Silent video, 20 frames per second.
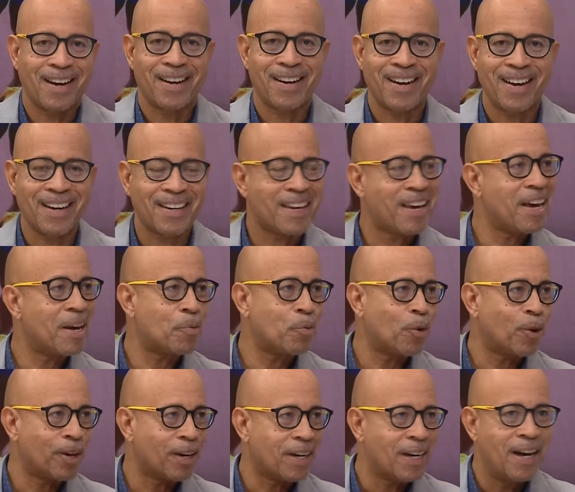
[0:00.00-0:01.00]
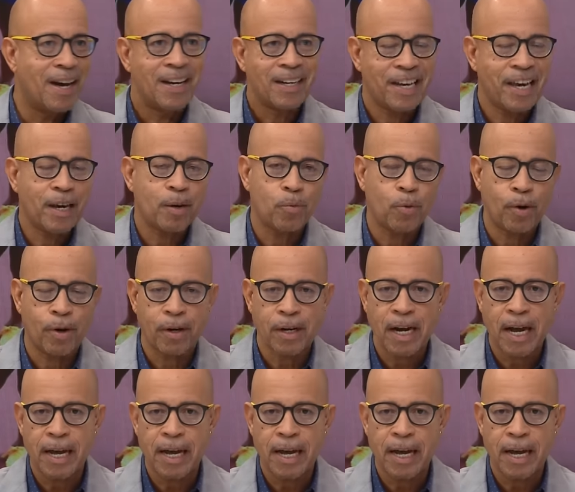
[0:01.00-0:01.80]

a, a cakewalk, mm-hmm. cakewalk.